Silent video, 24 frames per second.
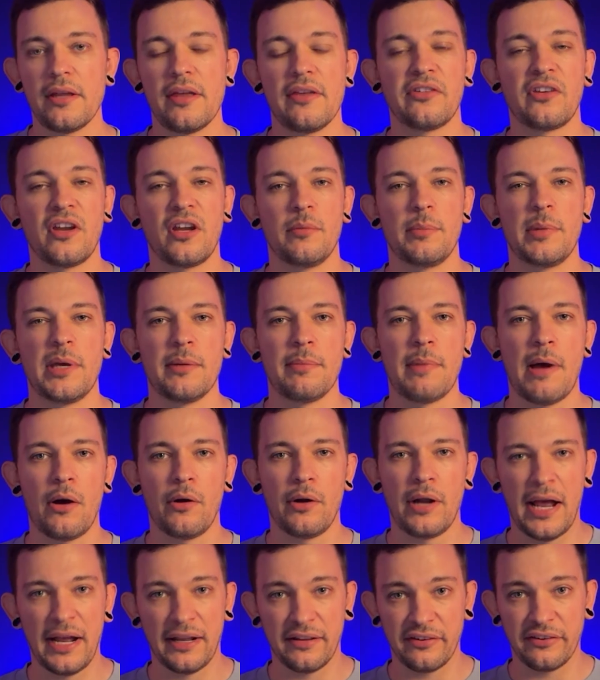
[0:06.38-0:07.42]
is going to be about
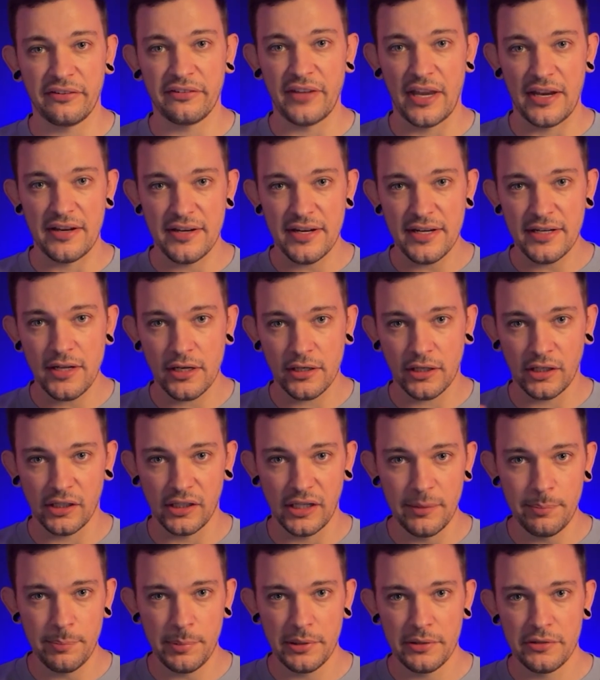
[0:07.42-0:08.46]
extending a
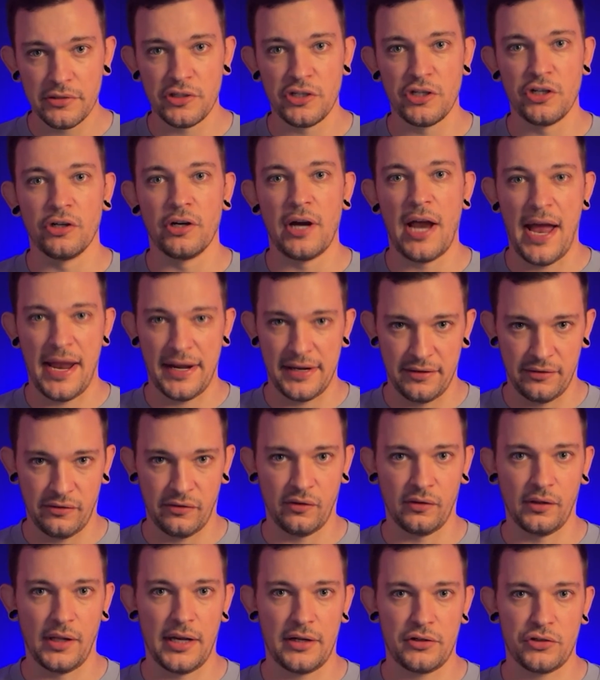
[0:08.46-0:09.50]
clip to your edit
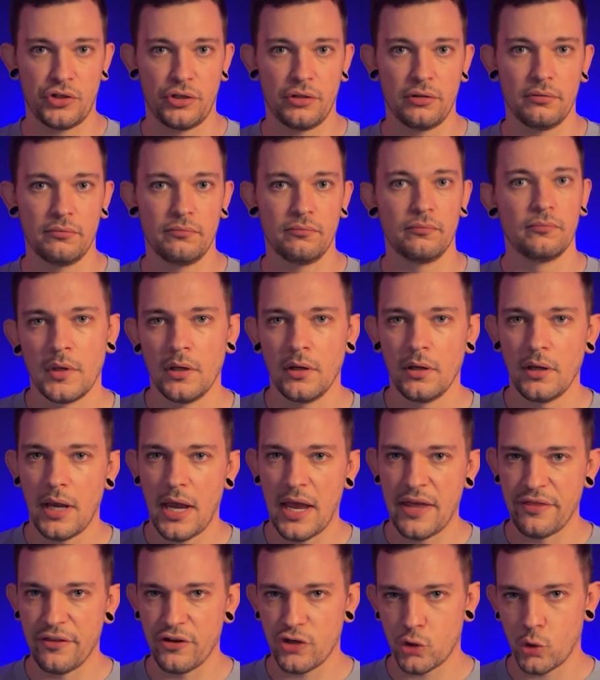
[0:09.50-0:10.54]
selection.
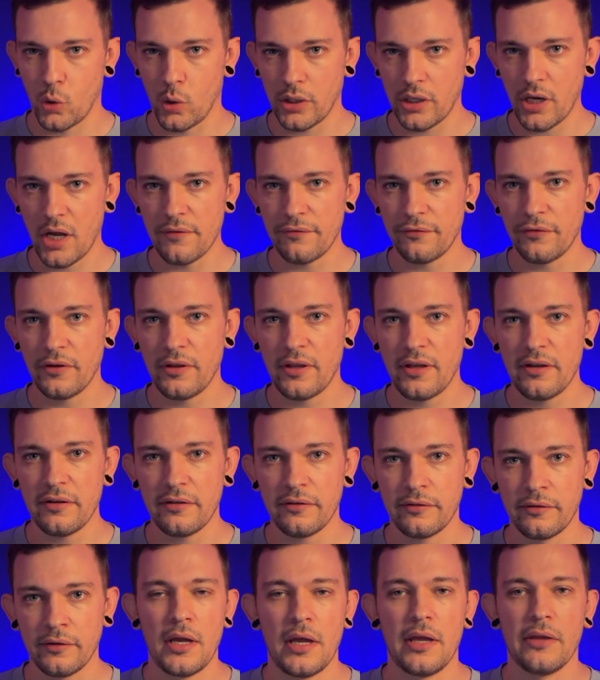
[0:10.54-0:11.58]
And the shortcut for
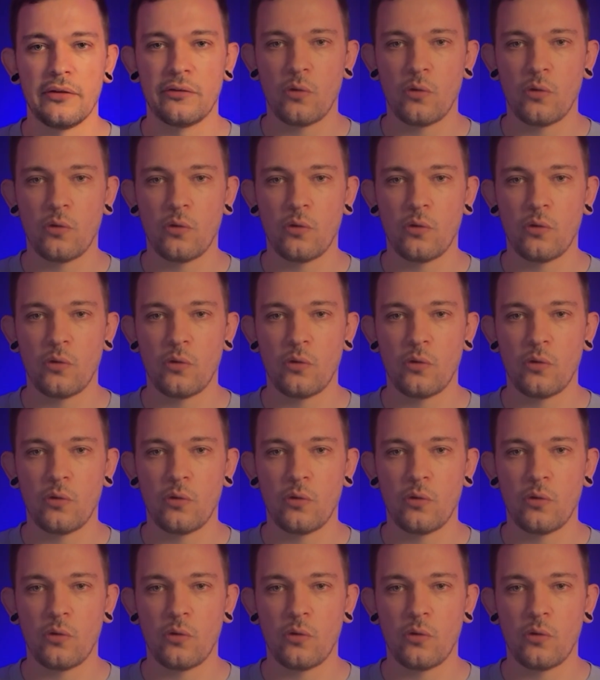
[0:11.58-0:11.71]
this is